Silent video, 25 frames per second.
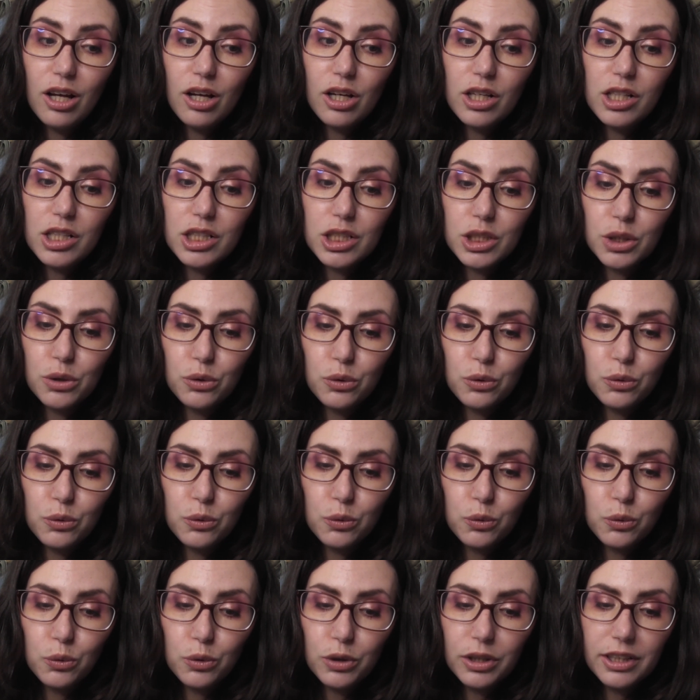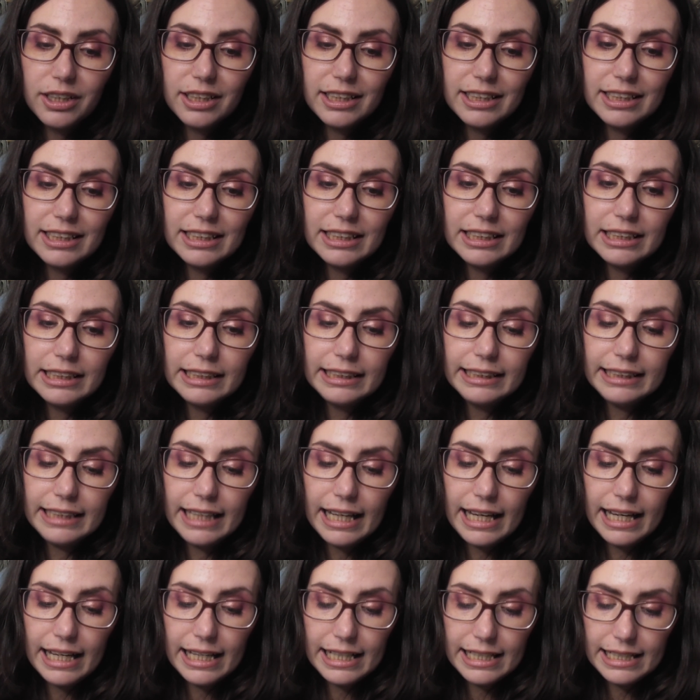So
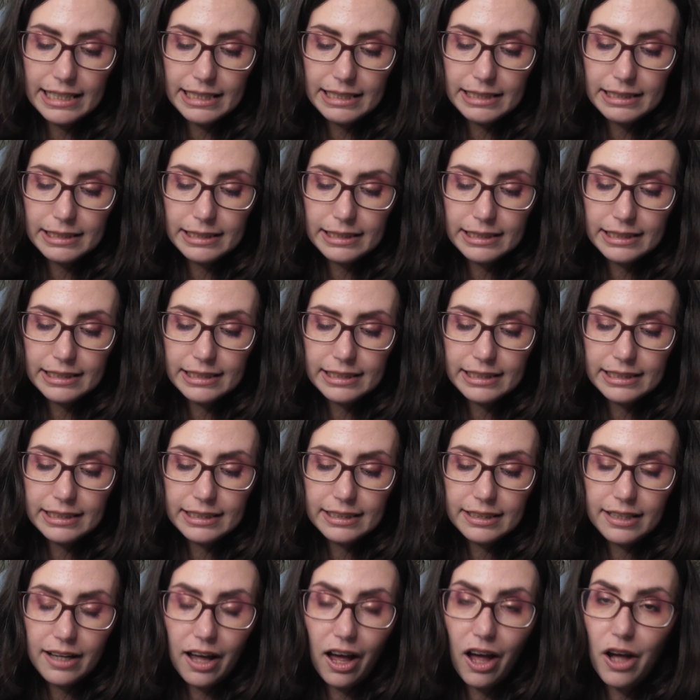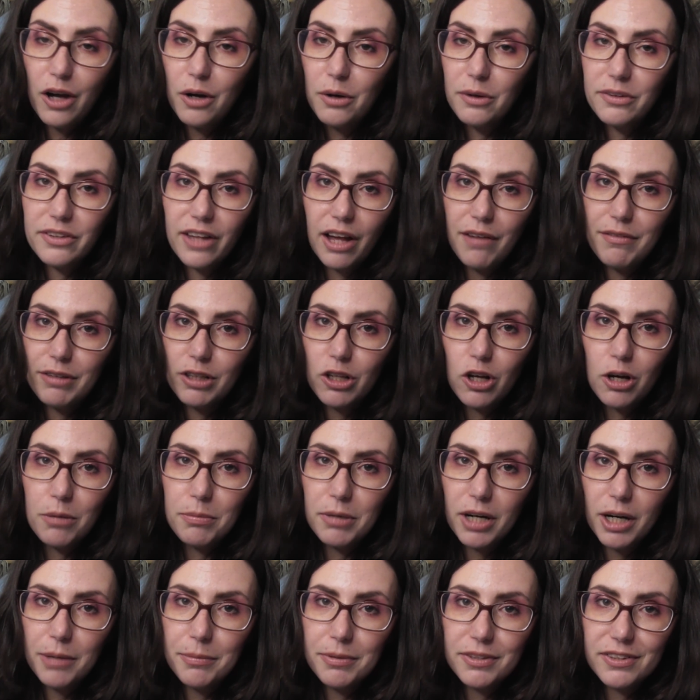yeah, I always have a lot of
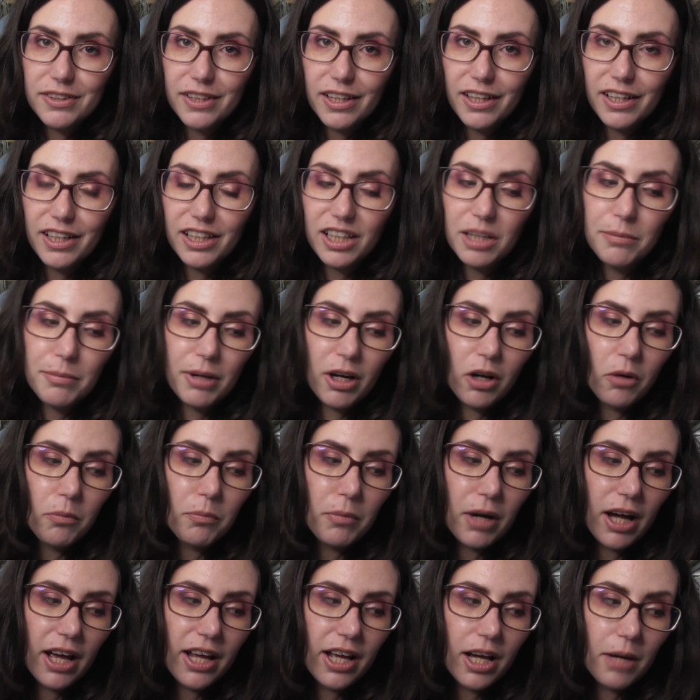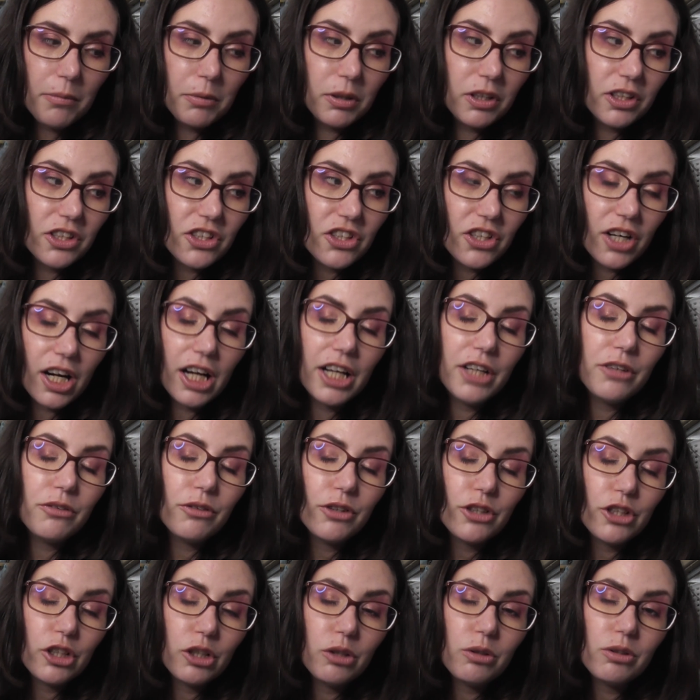primers kicking about, but I am going to try and
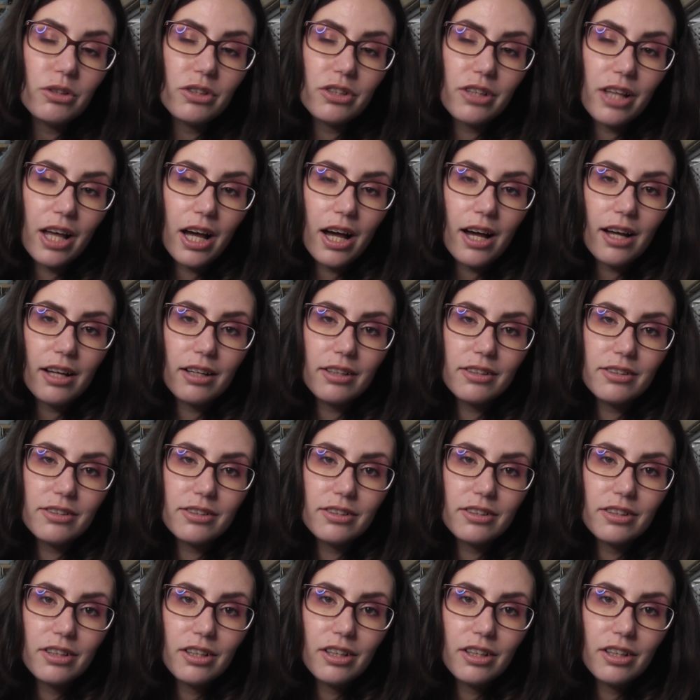reduce that